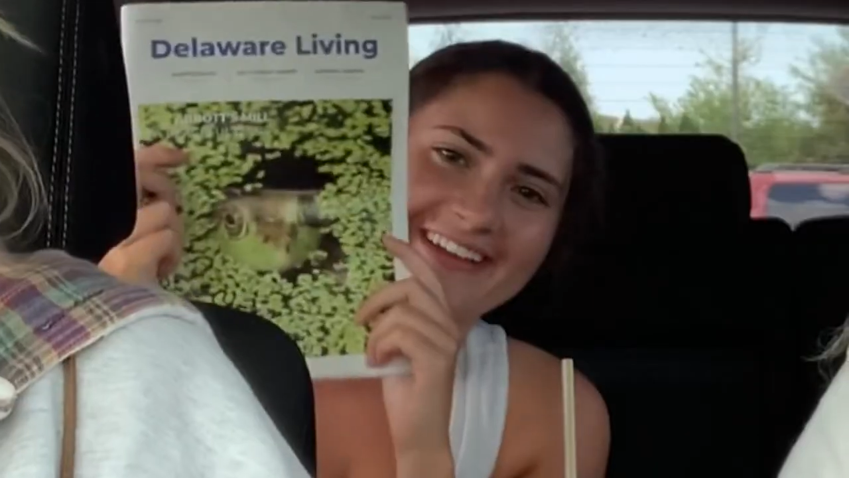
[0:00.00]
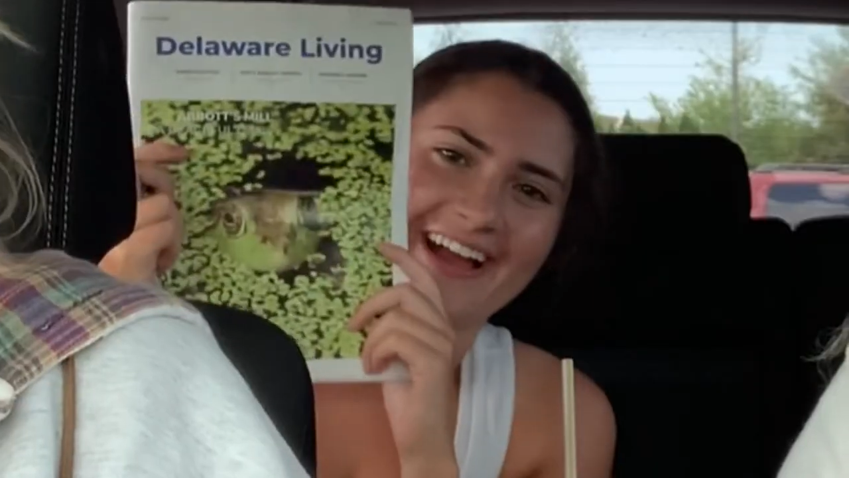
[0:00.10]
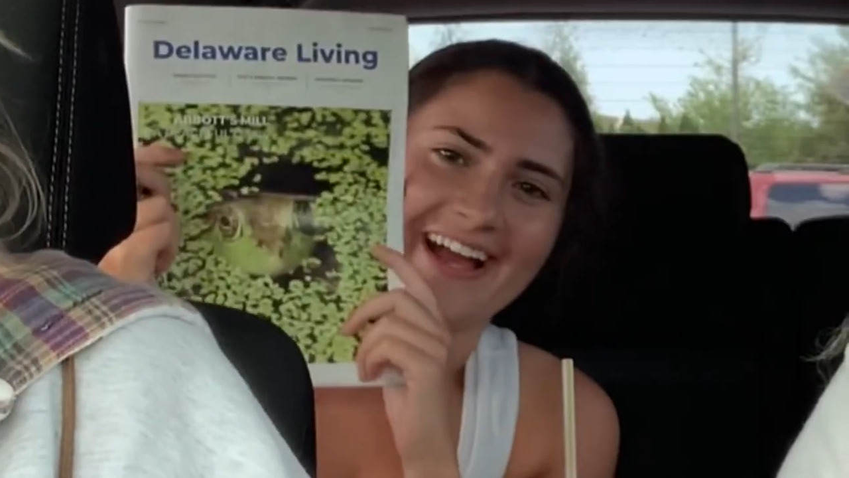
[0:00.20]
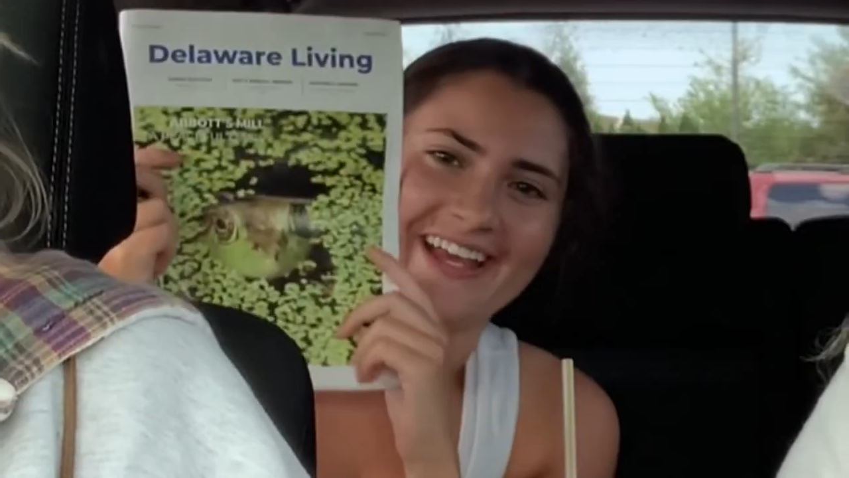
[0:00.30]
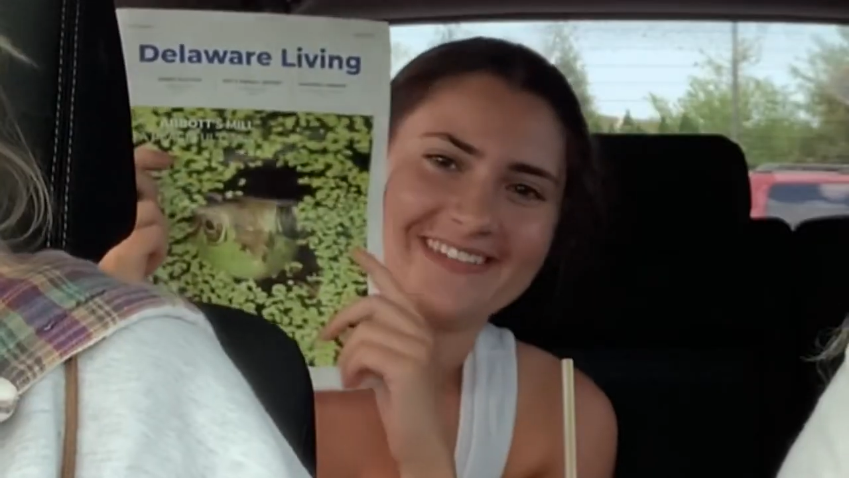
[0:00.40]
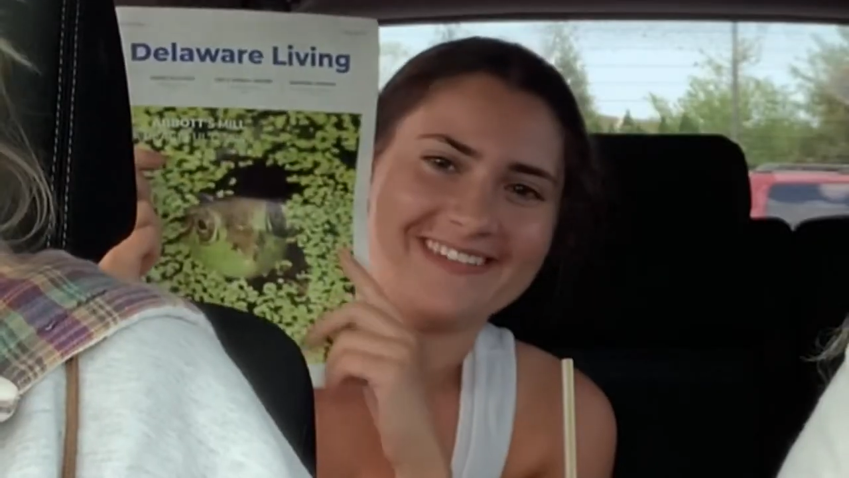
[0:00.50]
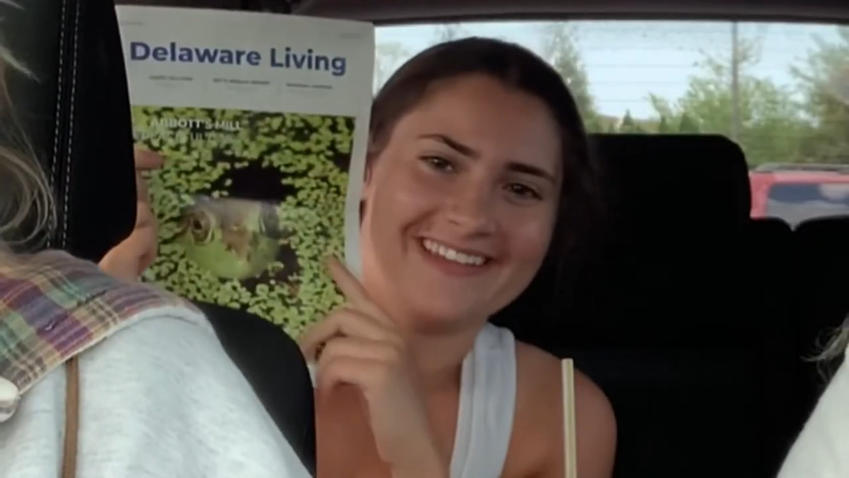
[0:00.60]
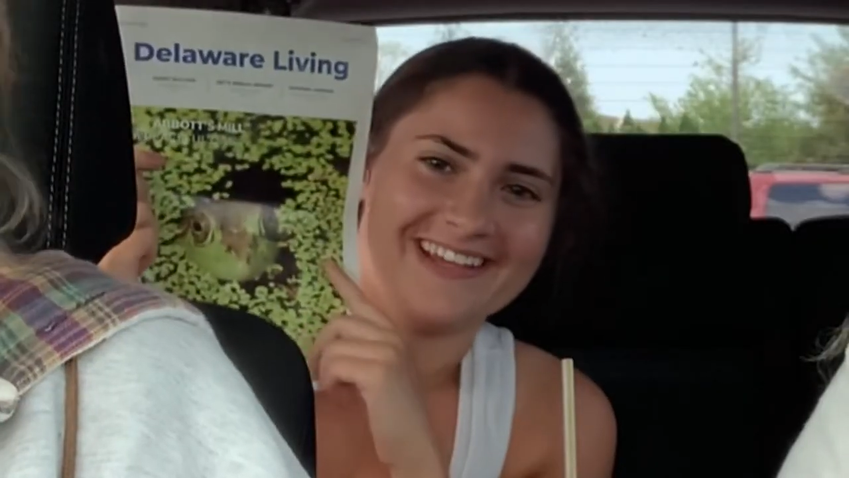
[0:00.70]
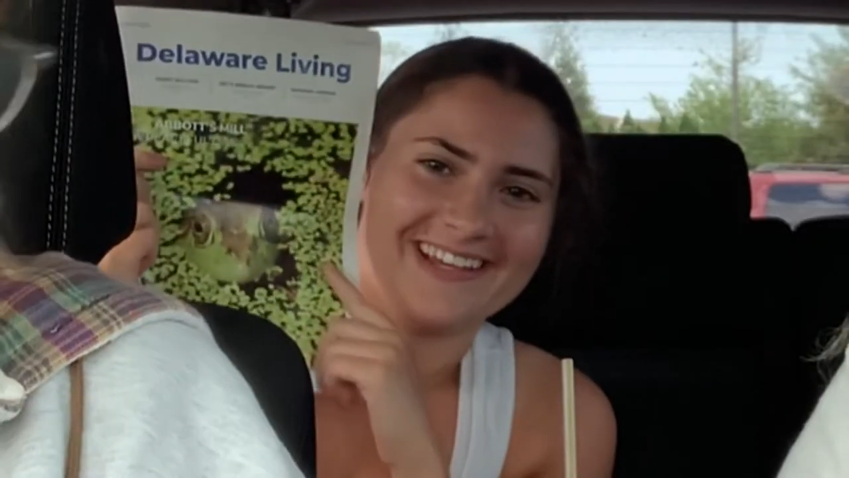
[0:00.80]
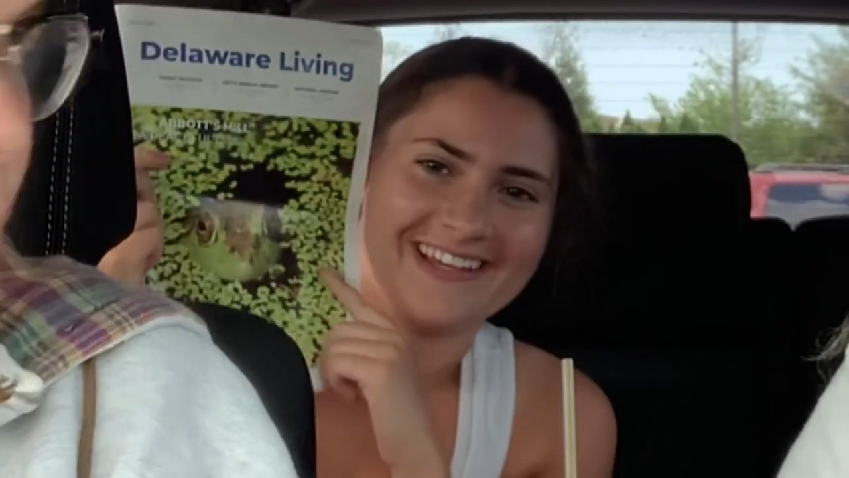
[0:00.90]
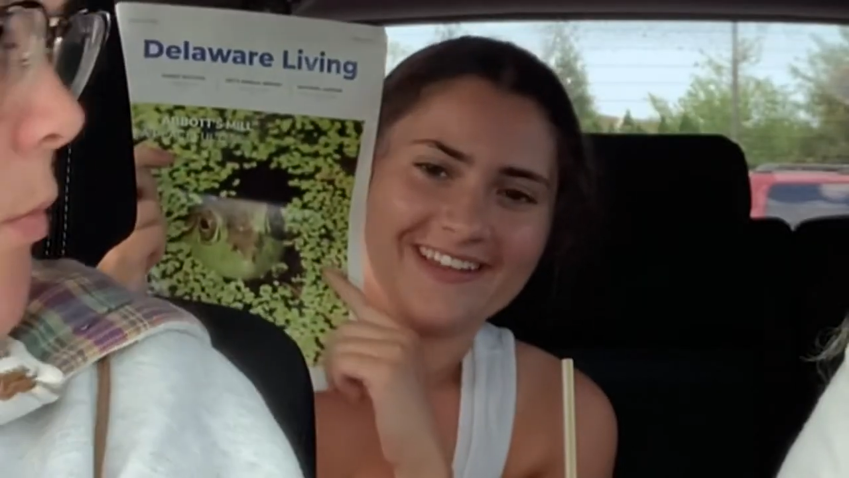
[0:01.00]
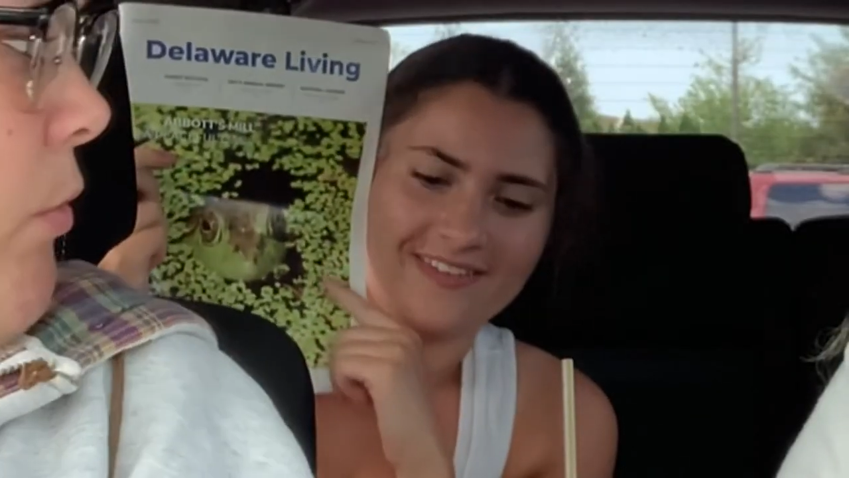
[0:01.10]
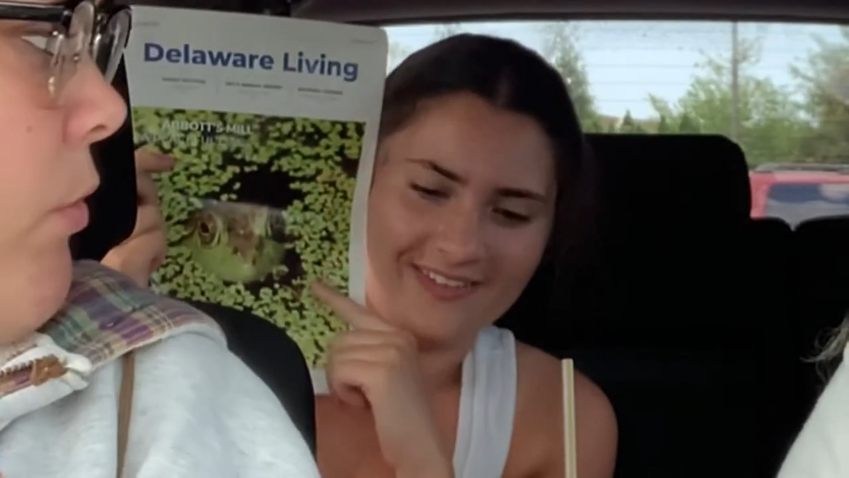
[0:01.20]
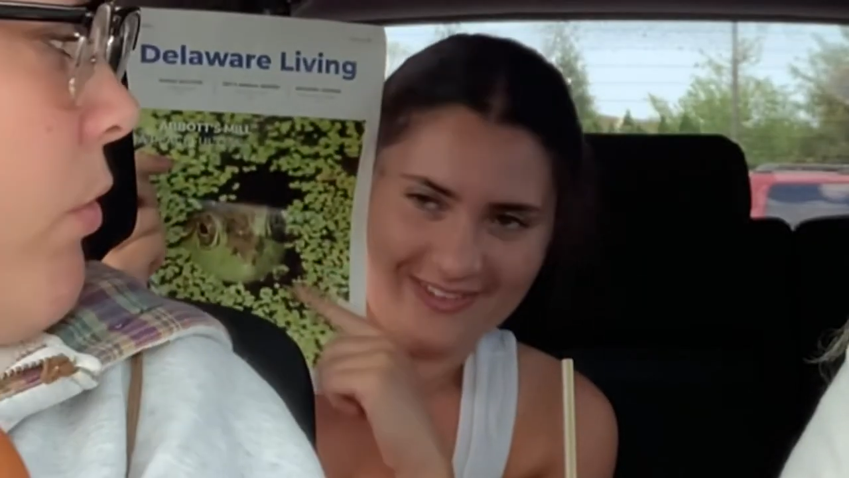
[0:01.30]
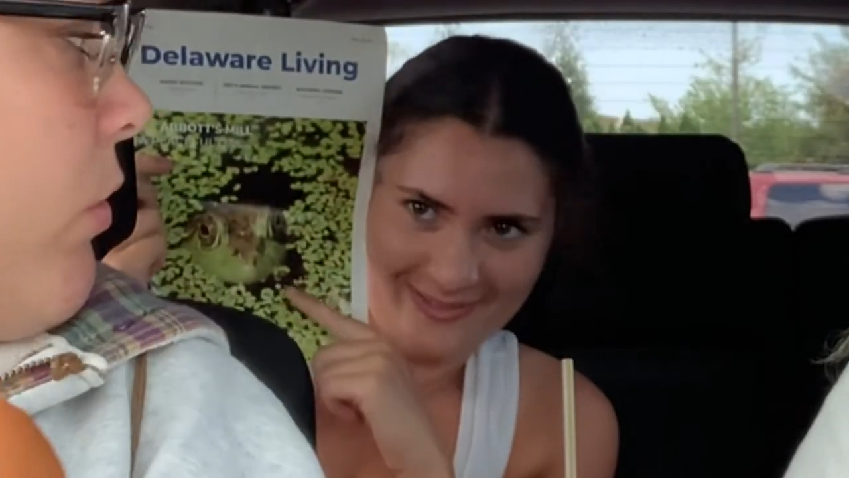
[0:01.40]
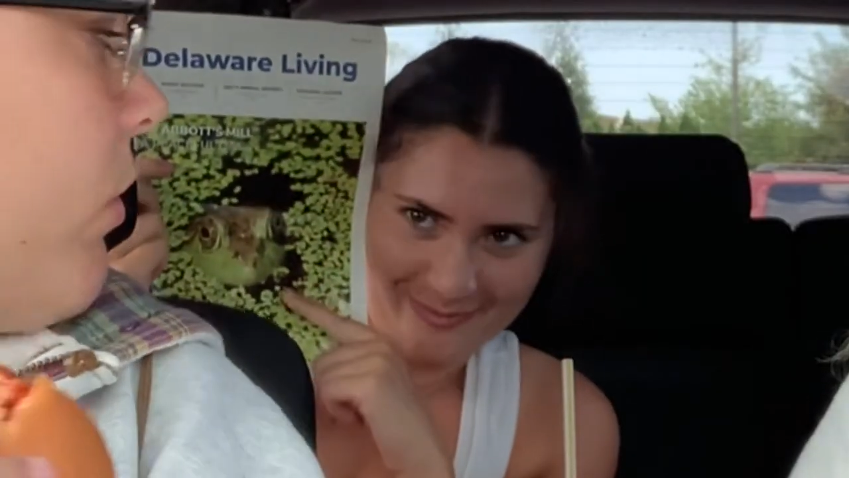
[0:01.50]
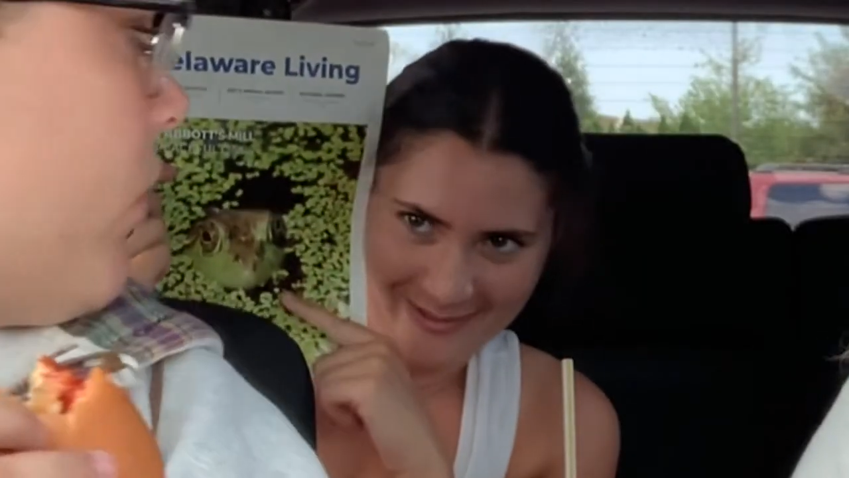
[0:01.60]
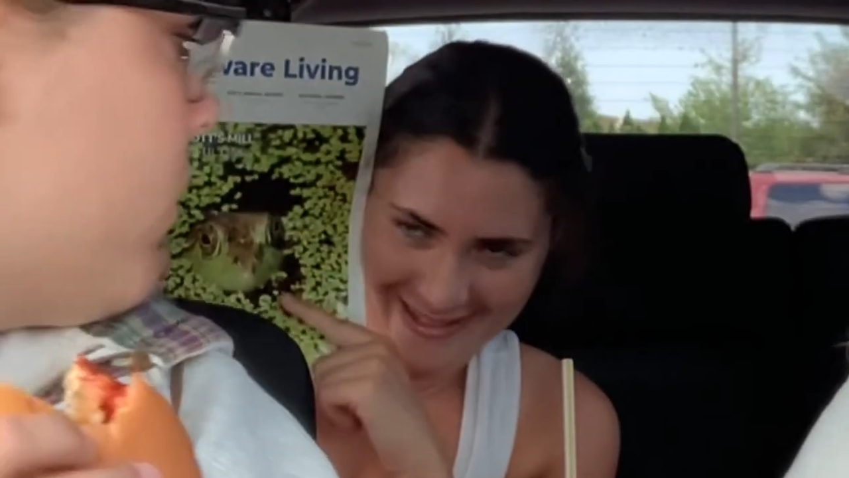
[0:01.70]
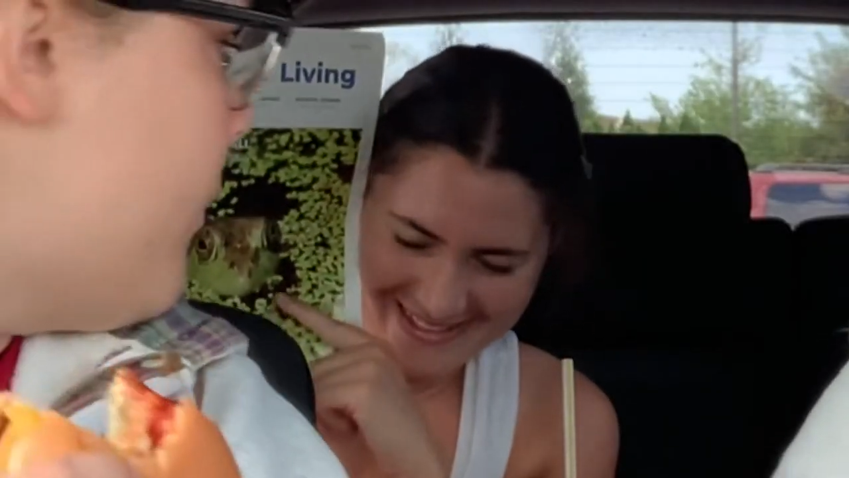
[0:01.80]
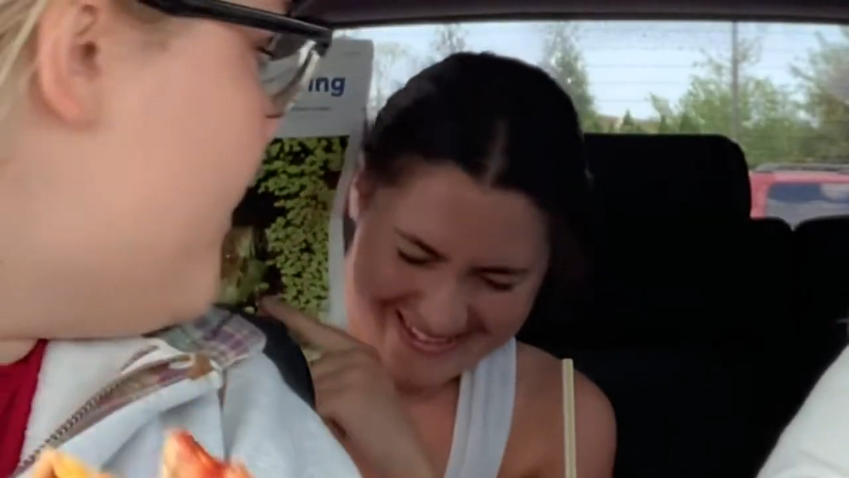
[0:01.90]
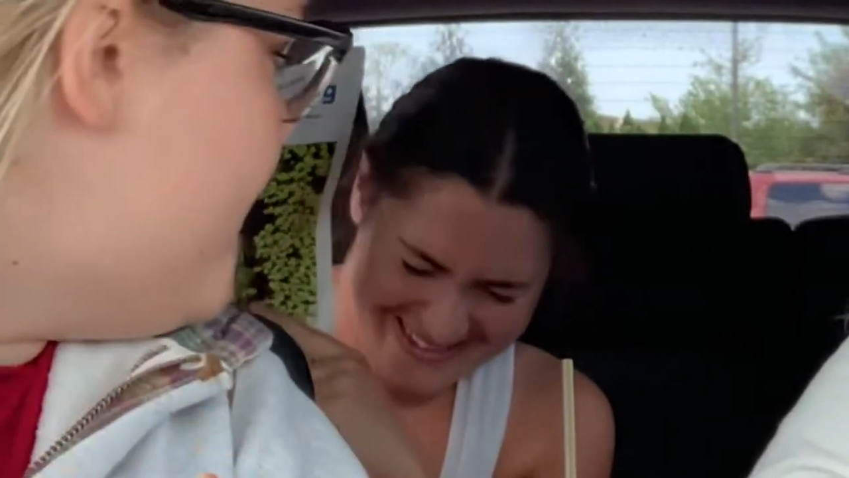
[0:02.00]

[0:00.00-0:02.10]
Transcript: Guys. This is me.